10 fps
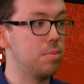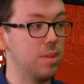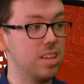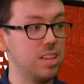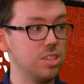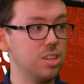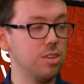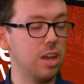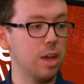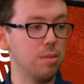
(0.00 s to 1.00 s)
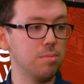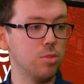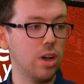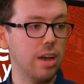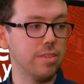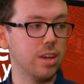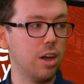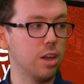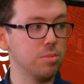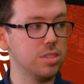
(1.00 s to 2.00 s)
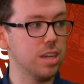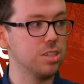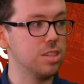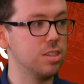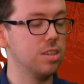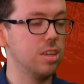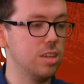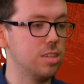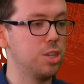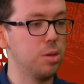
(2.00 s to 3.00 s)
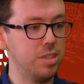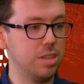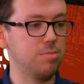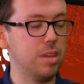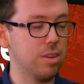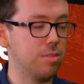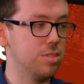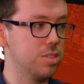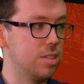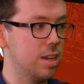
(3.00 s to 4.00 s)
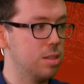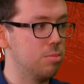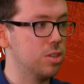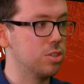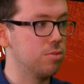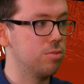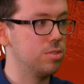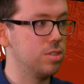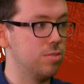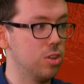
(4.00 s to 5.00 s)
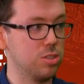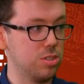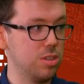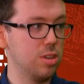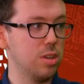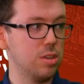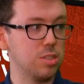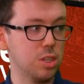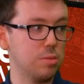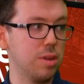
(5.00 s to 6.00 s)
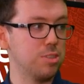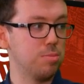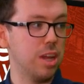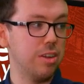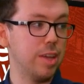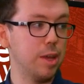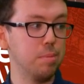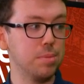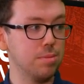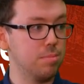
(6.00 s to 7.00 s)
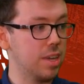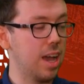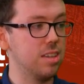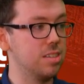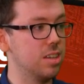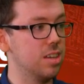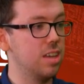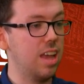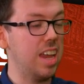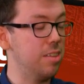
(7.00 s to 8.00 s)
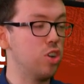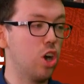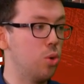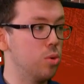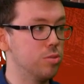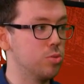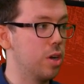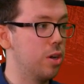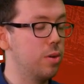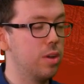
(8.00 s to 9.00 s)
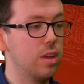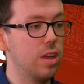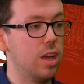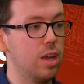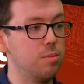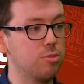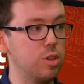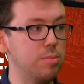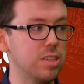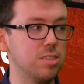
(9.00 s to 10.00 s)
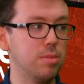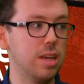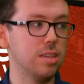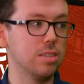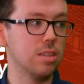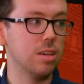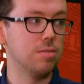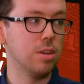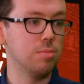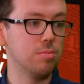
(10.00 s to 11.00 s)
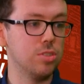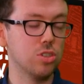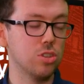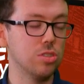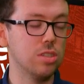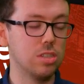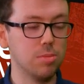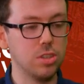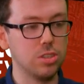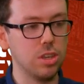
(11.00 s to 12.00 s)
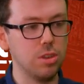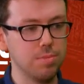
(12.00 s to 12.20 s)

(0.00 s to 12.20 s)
an issue, not having that kind of protection. And De Zerbi did make reference to that in the press conference. You've lost such a massive player in him, McAllister, and even Colwill as well. 3 massive players that have just gone this summer. So